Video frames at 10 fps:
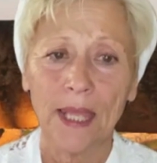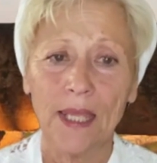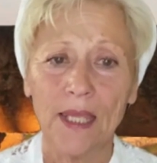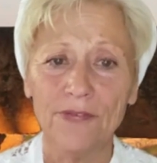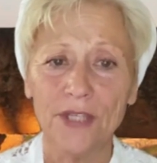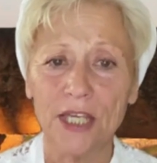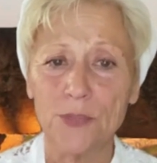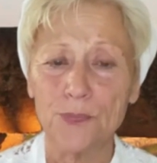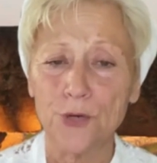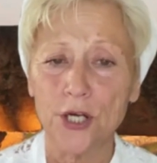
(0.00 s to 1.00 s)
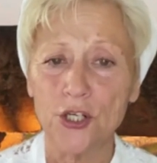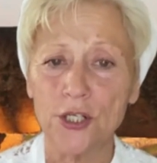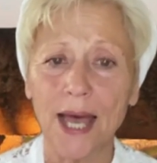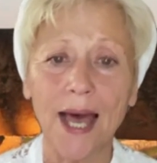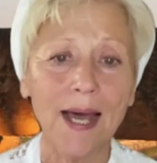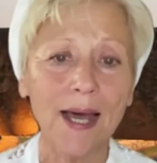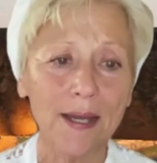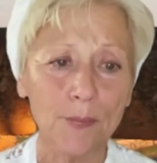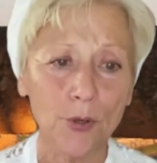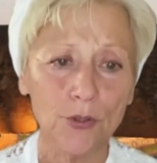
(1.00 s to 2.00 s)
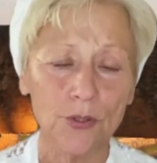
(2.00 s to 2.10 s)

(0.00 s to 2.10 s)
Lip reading: if the expression acharemot,